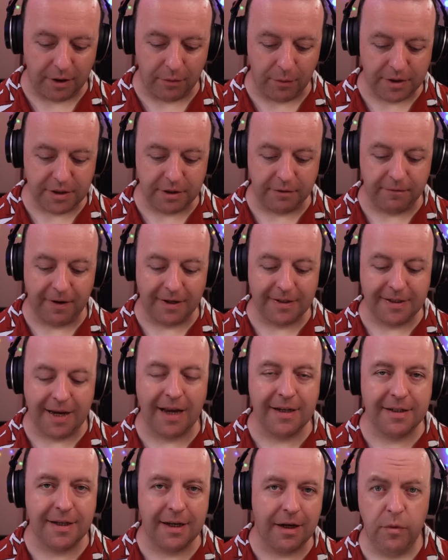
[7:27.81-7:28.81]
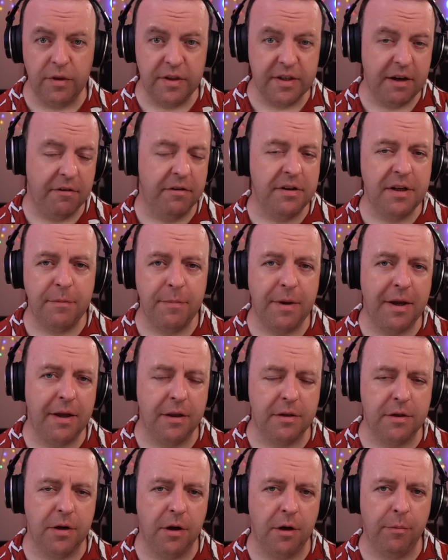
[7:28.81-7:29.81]
which is fantastic, with zero D B at
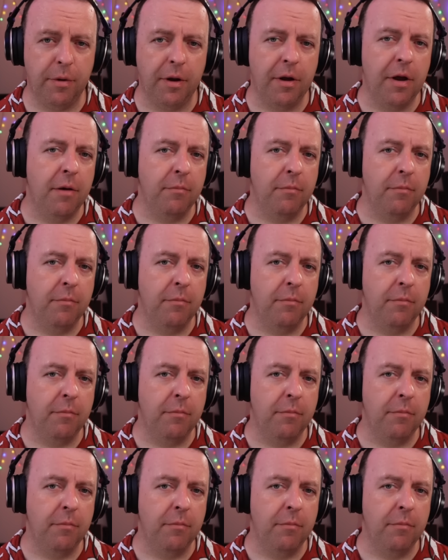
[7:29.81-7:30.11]
the top,